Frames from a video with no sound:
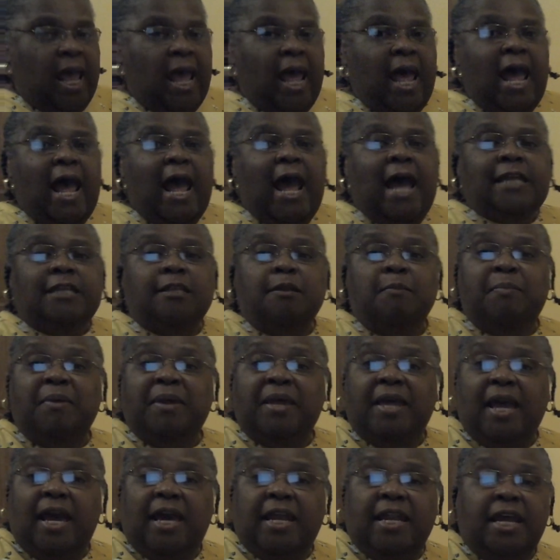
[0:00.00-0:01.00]
at the
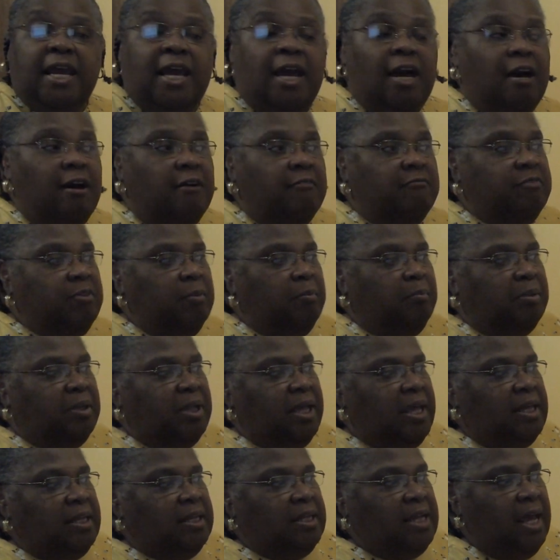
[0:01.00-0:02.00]
beginning of the
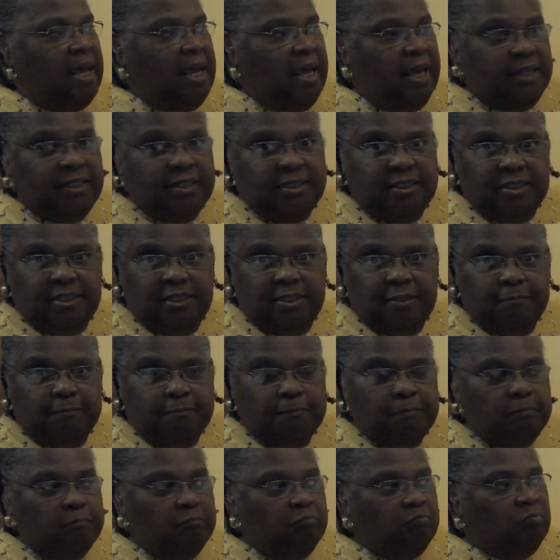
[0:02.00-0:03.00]
blend et,
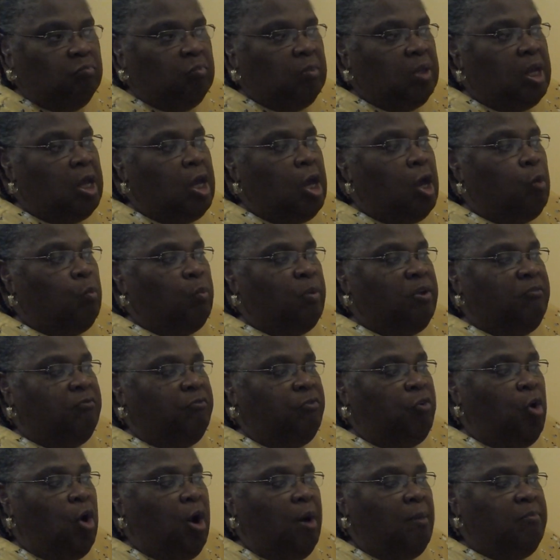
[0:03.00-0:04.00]
we
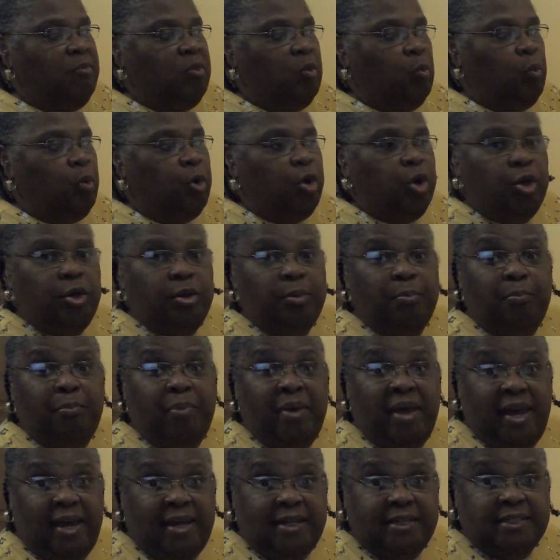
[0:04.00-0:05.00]
form the word
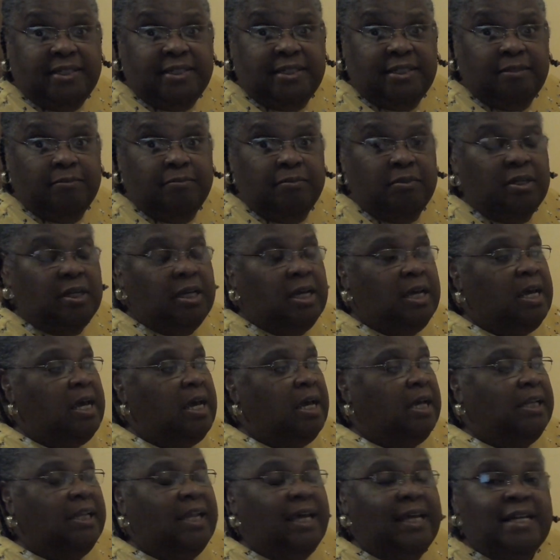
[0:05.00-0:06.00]
pet.
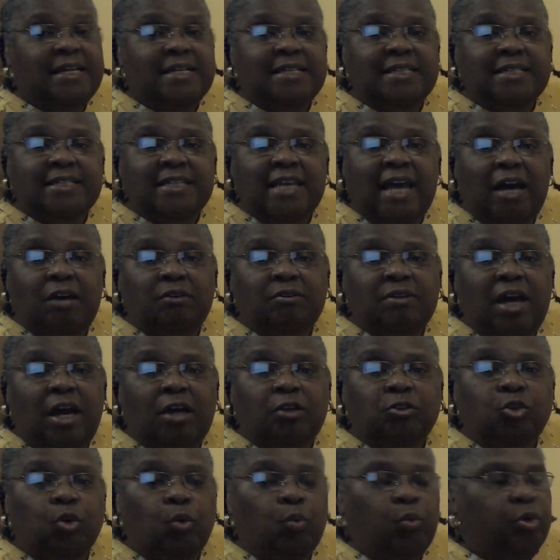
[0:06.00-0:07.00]
Let us sound out
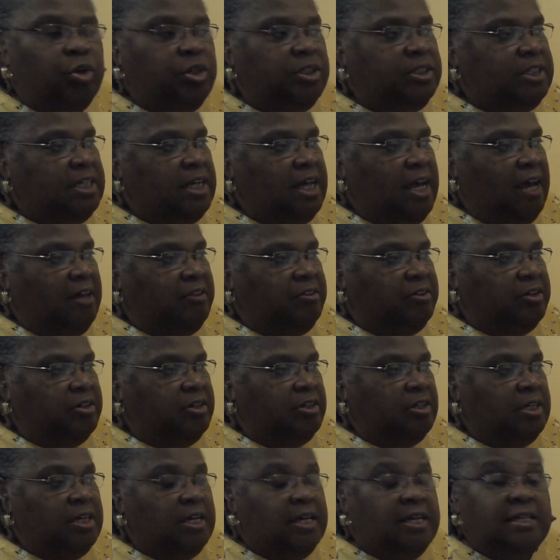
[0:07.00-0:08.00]
the word together.
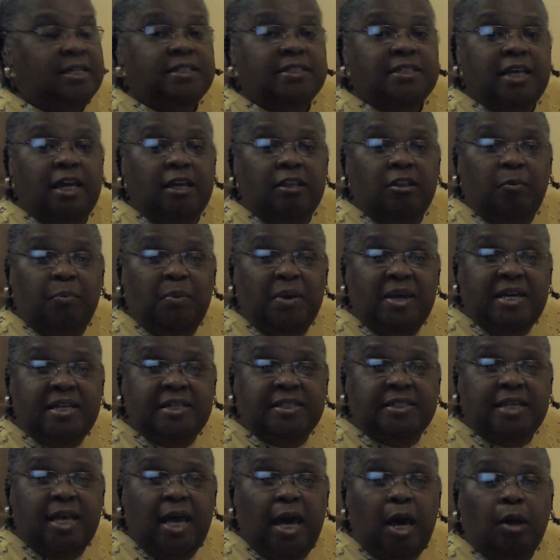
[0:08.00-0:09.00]
Say the P
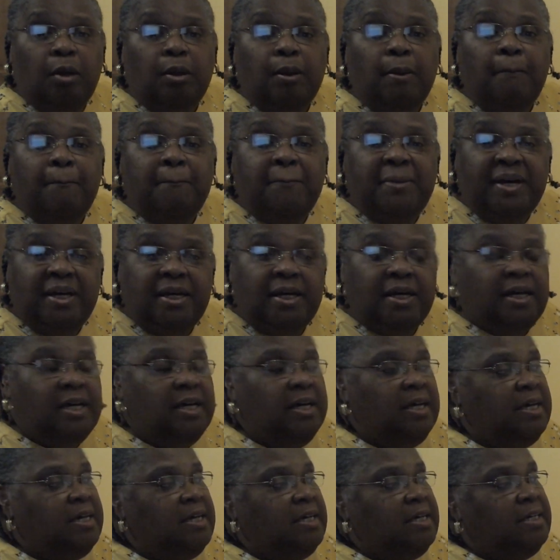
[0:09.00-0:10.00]
sound, p.
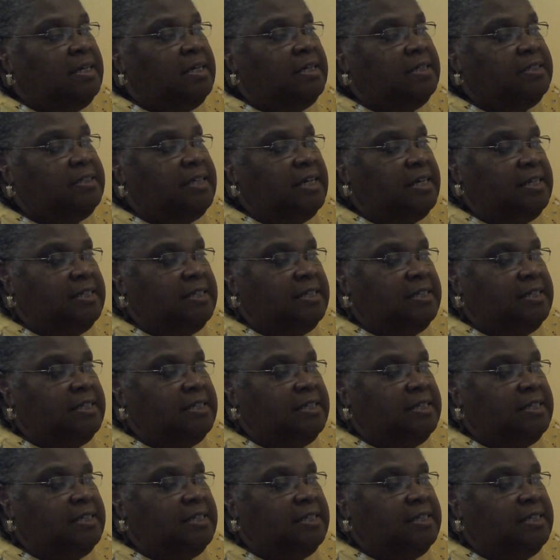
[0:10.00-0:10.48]
Say the